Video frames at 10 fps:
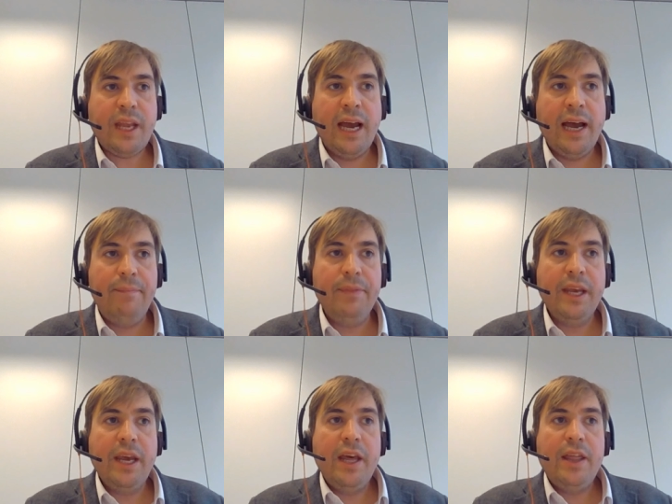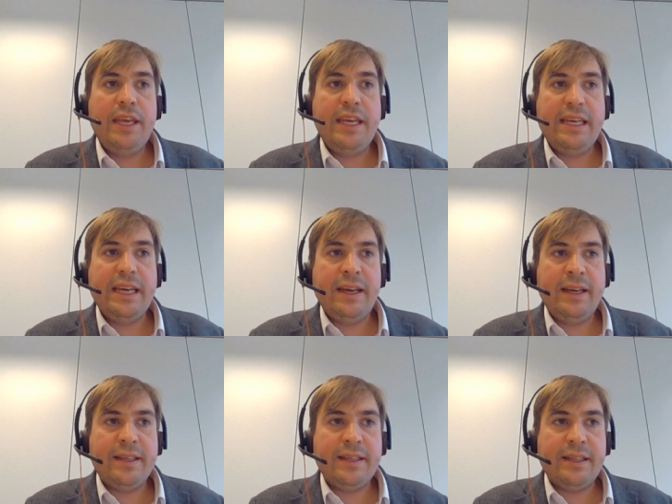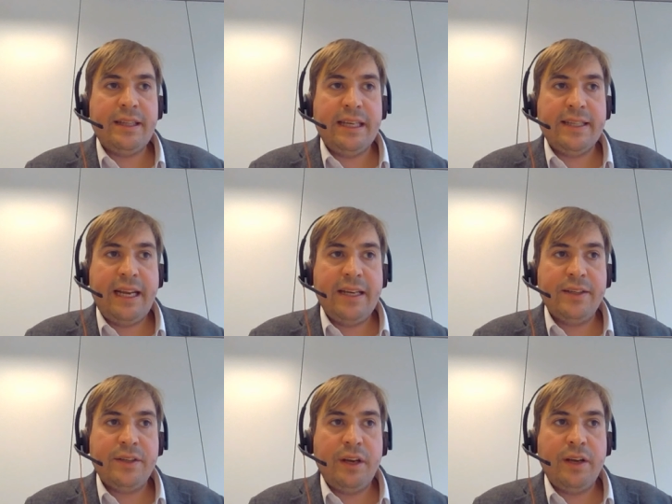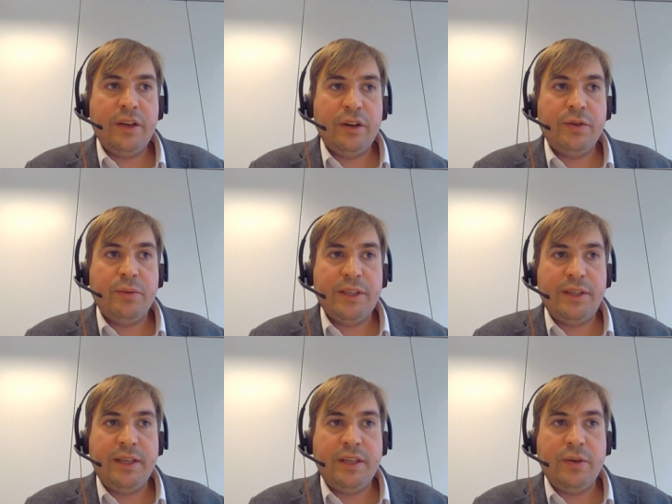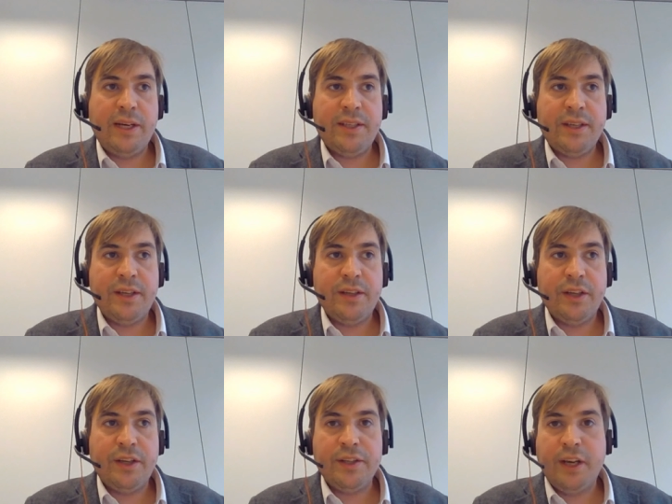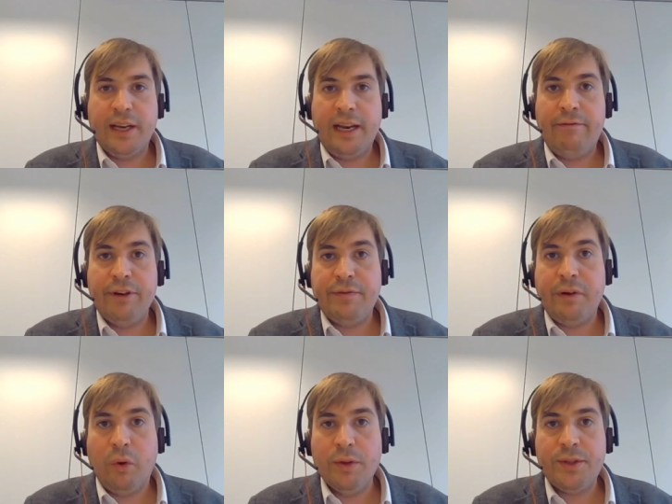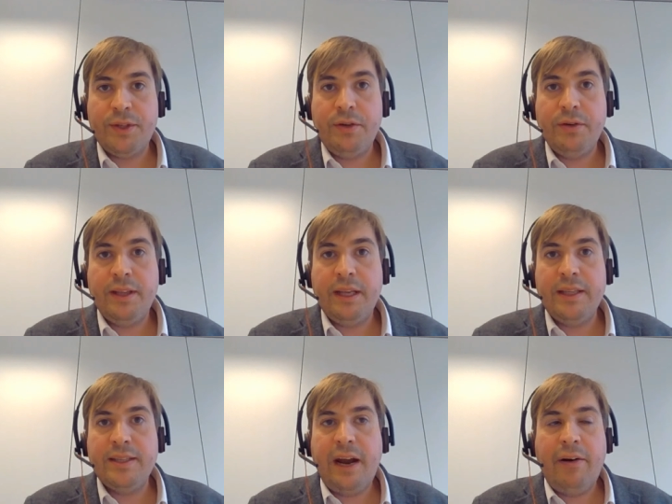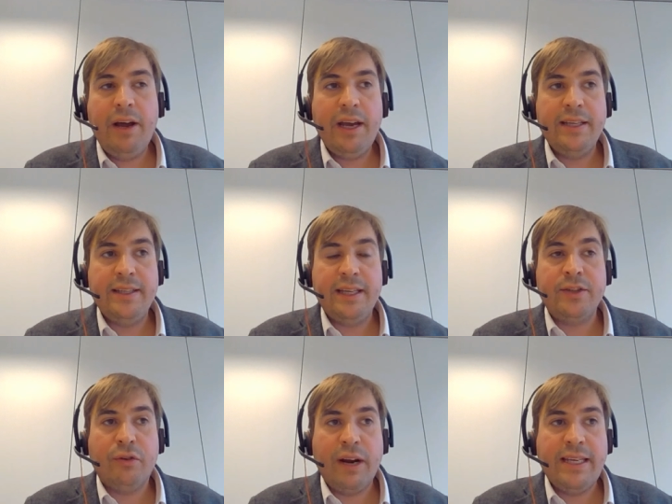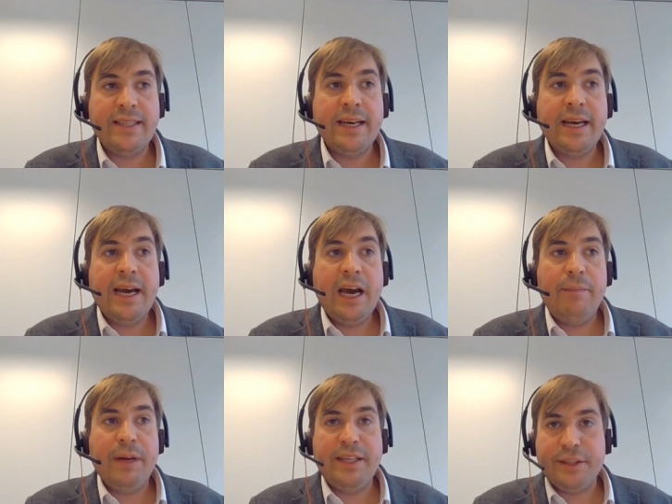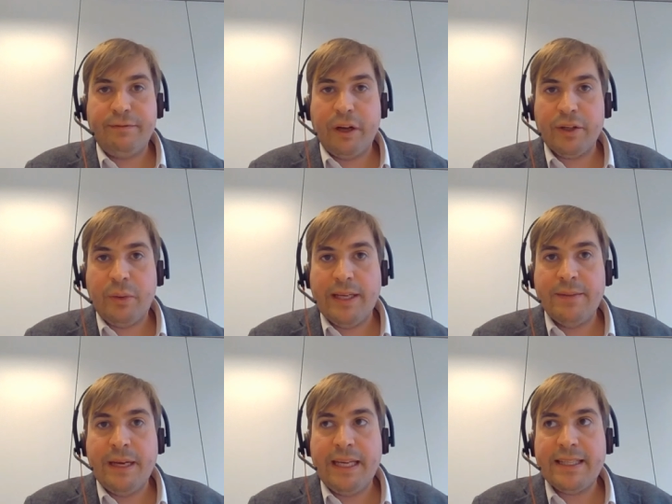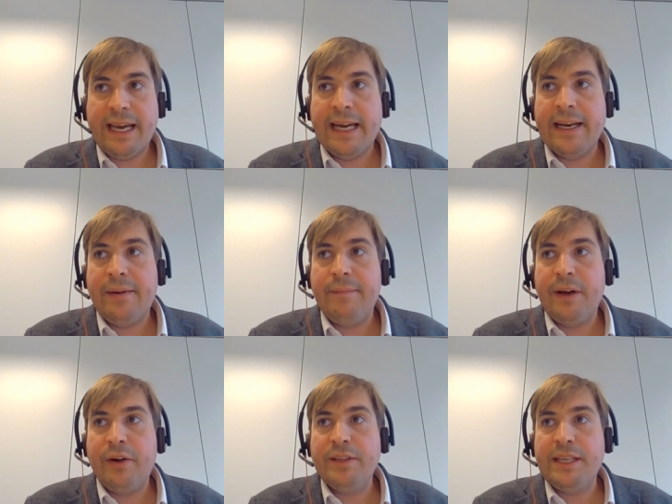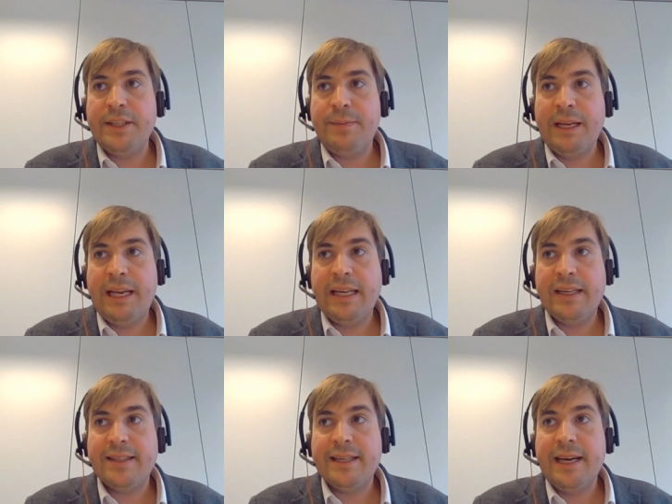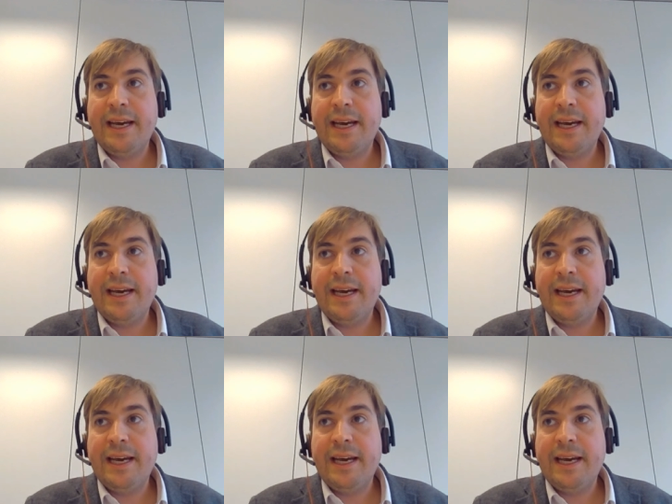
Um, the the extent uh, you know to which the US can can exert leverage if it wants to in, in this area is is great, um, but it does fluctuate a bit, and um, and obviously it's been linked